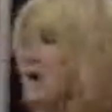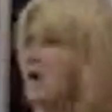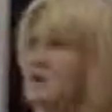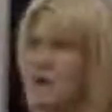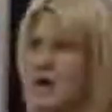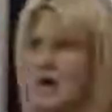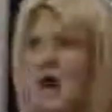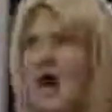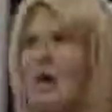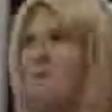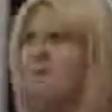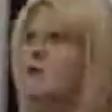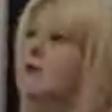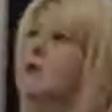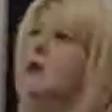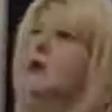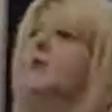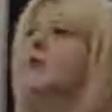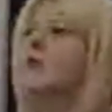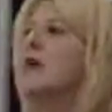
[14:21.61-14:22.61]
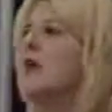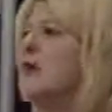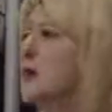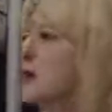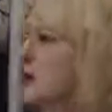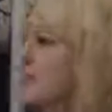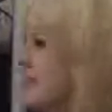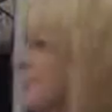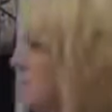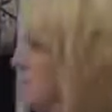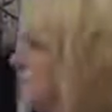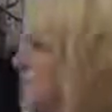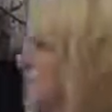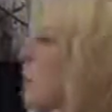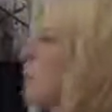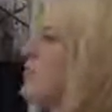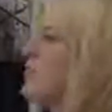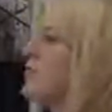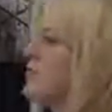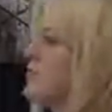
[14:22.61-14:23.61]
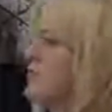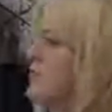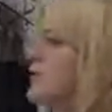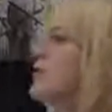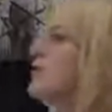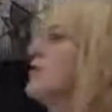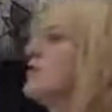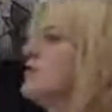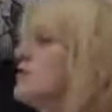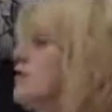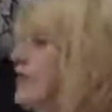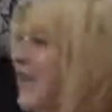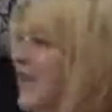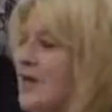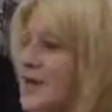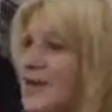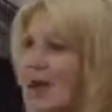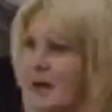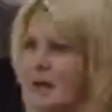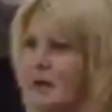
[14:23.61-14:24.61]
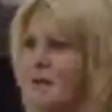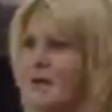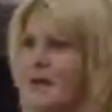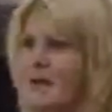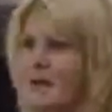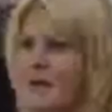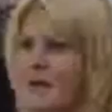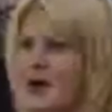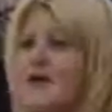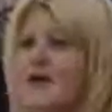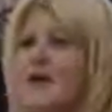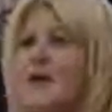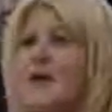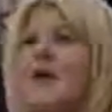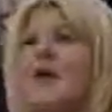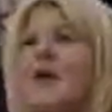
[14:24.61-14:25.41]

as a copyright thing, because I'm so wonderful and you can't copy my stuff.